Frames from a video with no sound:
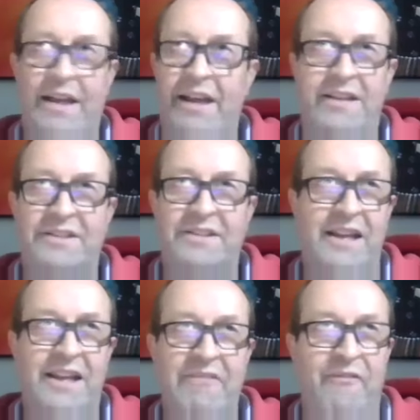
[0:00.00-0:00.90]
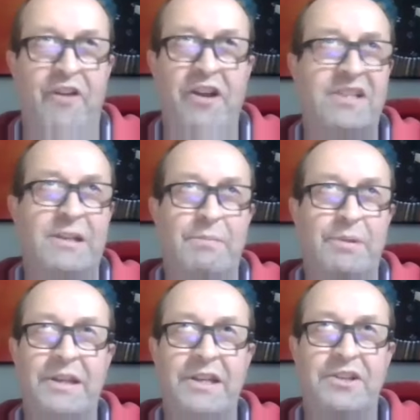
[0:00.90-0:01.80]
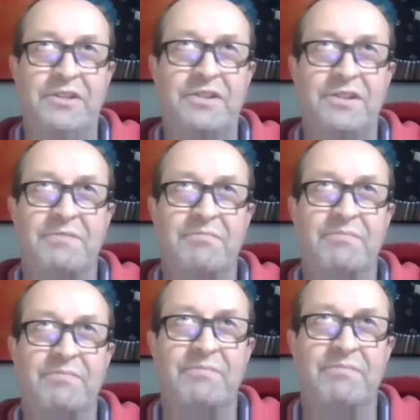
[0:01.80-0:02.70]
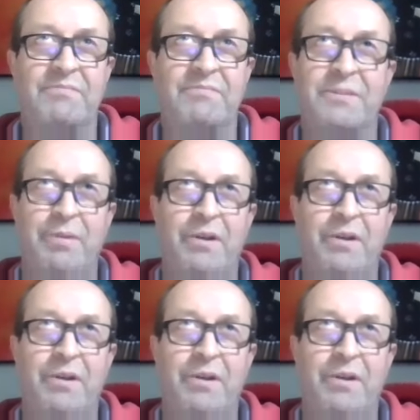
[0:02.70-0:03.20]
It's very simple. It just makes the